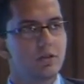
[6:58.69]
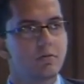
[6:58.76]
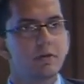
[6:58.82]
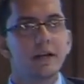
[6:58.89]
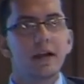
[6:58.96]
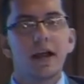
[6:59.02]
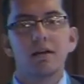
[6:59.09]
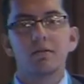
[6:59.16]
is
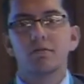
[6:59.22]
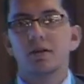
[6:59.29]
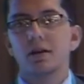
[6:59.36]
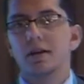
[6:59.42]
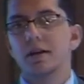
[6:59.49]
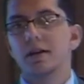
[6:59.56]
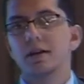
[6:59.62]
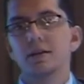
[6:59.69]
being
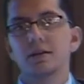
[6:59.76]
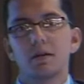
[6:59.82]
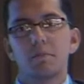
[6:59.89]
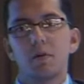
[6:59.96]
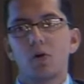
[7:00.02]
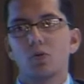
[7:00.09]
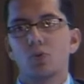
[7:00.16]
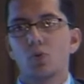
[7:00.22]
calculated is
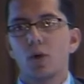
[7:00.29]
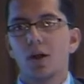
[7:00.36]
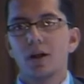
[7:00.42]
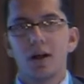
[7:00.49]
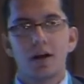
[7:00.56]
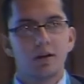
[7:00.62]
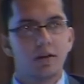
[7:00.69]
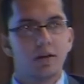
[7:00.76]
about
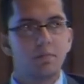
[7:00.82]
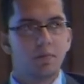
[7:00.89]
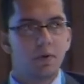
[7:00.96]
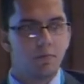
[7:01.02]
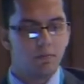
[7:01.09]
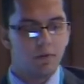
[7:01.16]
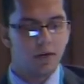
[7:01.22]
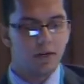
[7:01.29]
1200
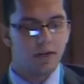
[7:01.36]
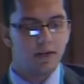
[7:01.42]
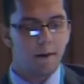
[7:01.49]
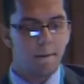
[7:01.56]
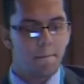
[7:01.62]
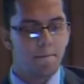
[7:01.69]
per month.